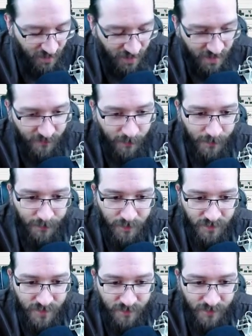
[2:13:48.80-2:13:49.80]
I have a
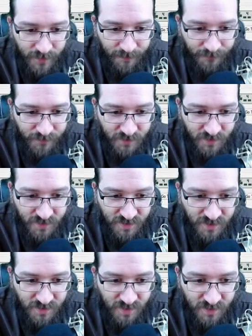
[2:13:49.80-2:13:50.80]
breakpoint there, right? So
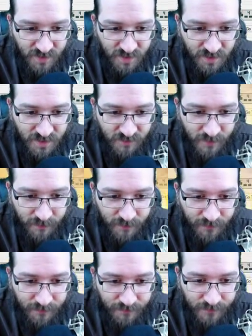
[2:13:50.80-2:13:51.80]
let's get this other stuff up.
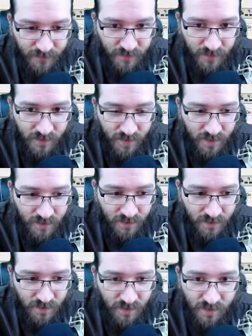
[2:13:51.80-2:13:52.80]
That
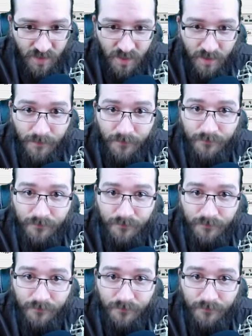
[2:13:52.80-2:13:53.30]
and that.